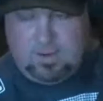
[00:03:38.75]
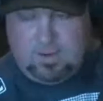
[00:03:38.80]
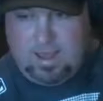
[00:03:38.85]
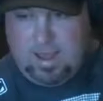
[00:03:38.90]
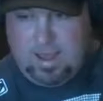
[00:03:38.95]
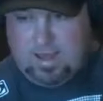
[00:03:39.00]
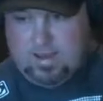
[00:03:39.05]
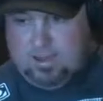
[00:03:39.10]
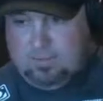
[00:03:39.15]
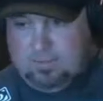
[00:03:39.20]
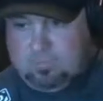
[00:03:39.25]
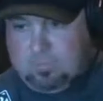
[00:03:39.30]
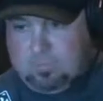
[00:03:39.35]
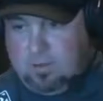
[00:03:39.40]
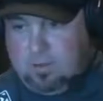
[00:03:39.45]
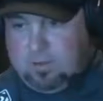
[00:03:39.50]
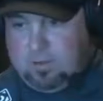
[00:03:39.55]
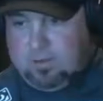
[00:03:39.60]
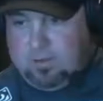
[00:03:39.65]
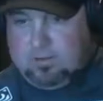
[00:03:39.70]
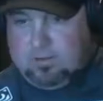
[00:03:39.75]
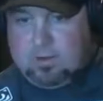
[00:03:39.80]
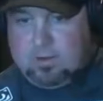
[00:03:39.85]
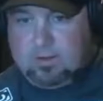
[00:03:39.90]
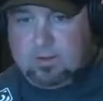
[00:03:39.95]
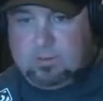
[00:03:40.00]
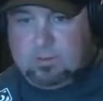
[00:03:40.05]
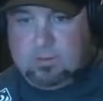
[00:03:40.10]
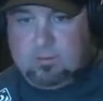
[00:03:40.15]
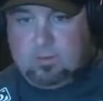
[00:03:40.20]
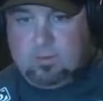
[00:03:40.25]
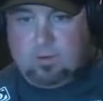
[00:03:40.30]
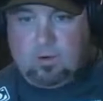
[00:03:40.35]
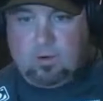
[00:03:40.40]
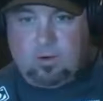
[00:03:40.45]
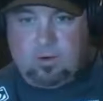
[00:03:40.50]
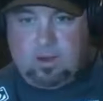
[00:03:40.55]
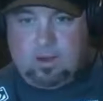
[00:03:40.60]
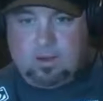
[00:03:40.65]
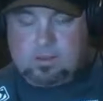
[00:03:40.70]
had he probably used a little bit
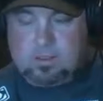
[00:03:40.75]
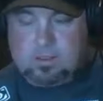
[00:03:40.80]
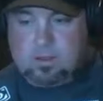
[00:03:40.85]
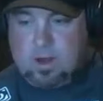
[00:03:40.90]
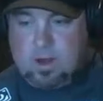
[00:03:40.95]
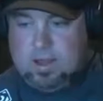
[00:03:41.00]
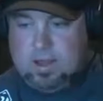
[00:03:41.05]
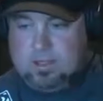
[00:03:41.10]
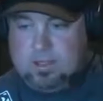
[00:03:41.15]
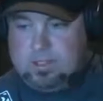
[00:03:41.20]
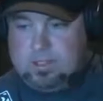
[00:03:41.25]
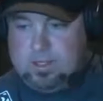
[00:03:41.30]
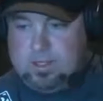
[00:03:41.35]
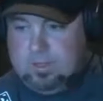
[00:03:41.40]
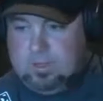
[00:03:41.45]
more uh, strategy,